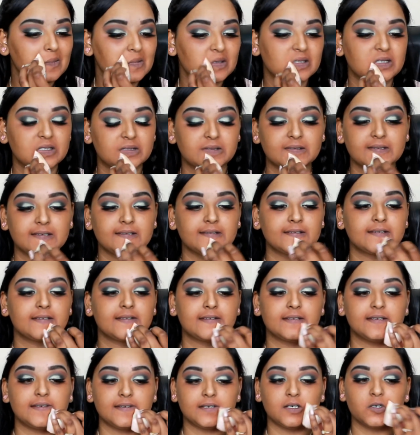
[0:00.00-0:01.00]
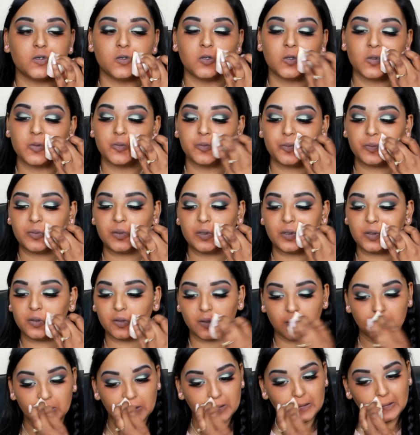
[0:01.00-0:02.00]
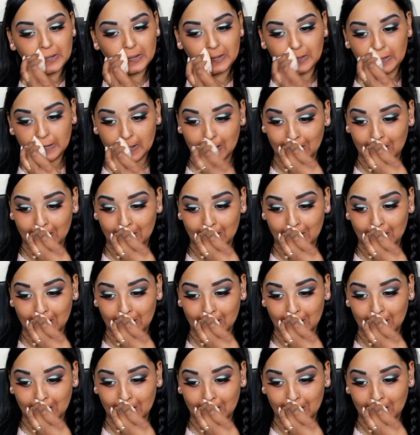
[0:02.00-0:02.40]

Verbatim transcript: this gonna blend all the lot